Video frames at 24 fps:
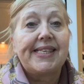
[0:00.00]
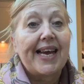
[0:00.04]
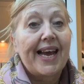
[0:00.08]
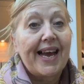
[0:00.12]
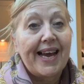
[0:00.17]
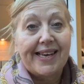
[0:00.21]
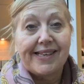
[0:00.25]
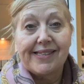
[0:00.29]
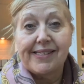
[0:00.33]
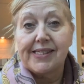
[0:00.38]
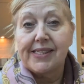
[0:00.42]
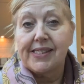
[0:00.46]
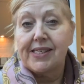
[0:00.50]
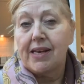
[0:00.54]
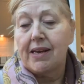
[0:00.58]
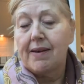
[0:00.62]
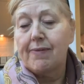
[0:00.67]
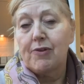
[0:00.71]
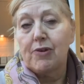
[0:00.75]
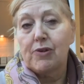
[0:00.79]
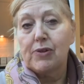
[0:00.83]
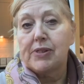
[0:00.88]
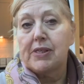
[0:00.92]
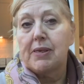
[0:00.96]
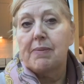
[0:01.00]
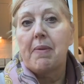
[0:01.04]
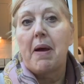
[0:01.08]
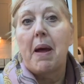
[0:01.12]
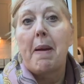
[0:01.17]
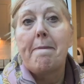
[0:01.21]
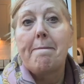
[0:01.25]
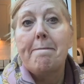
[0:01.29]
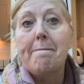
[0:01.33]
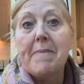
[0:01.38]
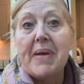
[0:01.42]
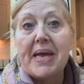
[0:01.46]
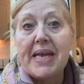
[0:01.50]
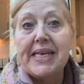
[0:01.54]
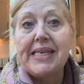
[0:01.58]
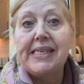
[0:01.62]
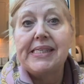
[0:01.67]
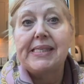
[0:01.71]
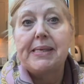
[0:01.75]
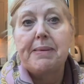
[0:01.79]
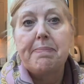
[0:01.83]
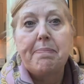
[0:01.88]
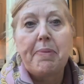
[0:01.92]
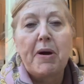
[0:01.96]
Asda have got some
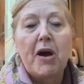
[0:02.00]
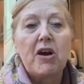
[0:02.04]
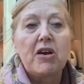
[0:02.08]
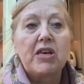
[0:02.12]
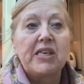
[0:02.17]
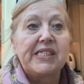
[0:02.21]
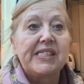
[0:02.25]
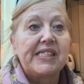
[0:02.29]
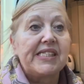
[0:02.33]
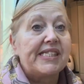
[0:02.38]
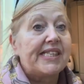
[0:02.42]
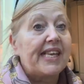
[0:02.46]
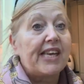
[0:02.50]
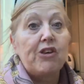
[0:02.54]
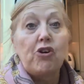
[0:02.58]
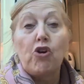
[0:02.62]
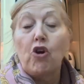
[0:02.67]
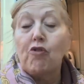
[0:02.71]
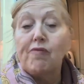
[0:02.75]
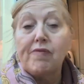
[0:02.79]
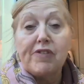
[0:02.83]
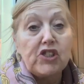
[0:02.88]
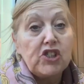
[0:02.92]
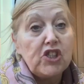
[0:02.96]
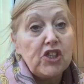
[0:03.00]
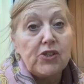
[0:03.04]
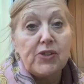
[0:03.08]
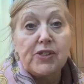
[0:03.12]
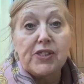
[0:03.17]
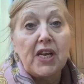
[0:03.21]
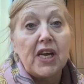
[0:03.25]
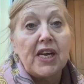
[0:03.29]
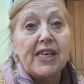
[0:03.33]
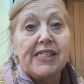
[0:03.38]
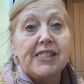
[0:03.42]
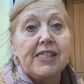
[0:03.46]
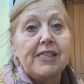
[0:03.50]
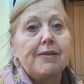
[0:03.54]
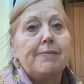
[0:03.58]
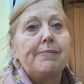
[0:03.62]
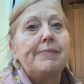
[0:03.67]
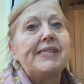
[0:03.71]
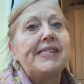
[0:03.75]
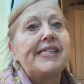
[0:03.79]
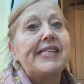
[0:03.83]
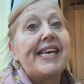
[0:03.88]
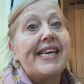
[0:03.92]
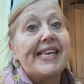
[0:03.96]
amazing bargains. They're not reduced items.
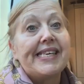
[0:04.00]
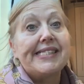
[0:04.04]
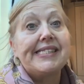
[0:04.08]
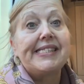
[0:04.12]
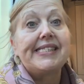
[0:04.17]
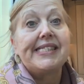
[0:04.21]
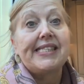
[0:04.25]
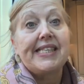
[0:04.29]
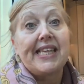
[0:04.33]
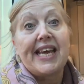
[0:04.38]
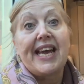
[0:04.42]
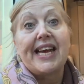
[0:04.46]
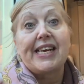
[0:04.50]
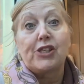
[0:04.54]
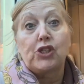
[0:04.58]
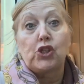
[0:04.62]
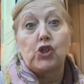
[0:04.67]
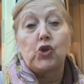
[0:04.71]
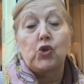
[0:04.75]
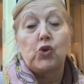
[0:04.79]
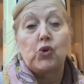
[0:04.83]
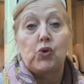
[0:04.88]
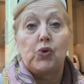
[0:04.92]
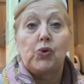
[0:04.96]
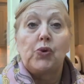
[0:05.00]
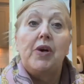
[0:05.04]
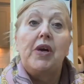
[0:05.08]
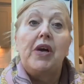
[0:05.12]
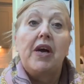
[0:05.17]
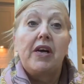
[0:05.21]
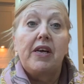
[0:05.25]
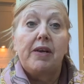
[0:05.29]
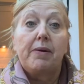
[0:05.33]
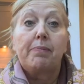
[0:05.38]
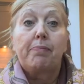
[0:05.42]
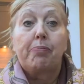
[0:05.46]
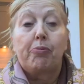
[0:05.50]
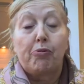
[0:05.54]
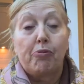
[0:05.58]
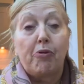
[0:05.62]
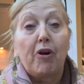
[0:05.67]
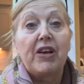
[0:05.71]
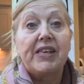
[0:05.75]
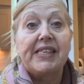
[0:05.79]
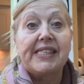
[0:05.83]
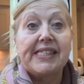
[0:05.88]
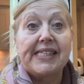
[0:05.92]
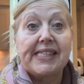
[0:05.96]
It's the actual
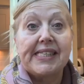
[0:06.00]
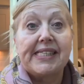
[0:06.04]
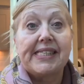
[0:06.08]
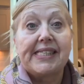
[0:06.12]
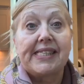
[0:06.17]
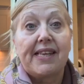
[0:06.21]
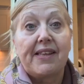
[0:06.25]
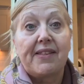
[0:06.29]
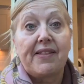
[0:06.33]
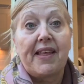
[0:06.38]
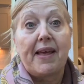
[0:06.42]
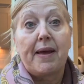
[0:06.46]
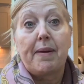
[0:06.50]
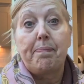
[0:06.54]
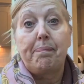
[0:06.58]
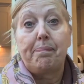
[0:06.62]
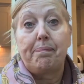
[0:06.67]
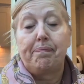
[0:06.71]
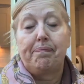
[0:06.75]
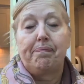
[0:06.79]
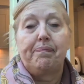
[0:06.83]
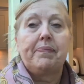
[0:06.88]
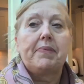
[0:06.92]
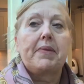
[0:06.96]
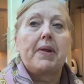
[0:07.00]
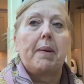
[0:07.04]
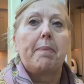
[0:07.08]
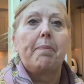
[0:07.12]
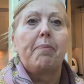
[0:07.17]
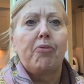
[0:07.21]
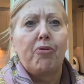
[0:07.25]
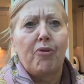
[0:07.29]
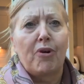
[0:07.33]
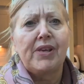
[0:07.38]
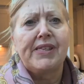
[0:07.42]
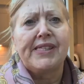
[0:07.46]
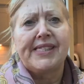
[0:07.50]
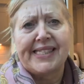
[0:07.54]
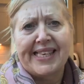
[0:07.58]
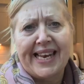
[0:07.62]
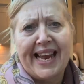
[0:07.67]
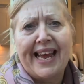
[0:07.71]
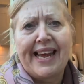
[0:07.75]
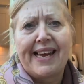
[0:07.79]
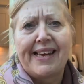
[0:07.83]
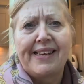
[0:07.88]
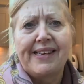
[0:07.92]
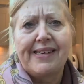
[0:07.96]
prices that they're priced
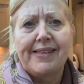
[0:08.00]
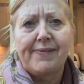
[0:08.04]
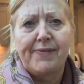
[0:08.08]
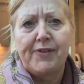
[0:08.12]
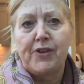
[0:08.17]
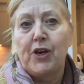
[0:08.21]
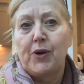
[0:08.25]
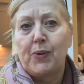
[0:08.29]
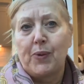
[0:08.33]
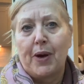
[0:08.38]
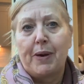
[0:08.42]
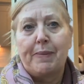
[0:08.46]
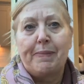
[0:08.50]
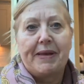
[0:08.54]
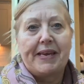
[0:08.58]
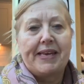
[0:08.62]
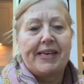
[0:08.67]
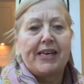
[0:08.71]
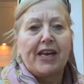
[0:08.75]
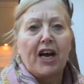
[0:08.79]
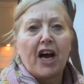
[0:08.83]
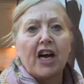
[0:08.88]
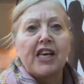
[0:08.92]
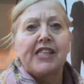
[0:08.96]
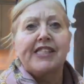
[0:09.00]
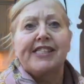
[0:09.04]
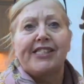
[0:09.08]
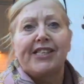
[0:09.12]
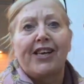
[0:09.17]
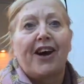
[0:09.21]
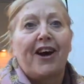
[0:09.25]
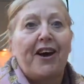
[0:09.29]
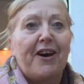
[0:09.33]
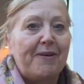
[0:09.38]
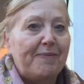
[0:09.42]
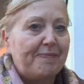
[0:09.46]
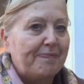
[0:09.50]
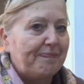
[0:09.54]
at, if you know what I mean. I'll start.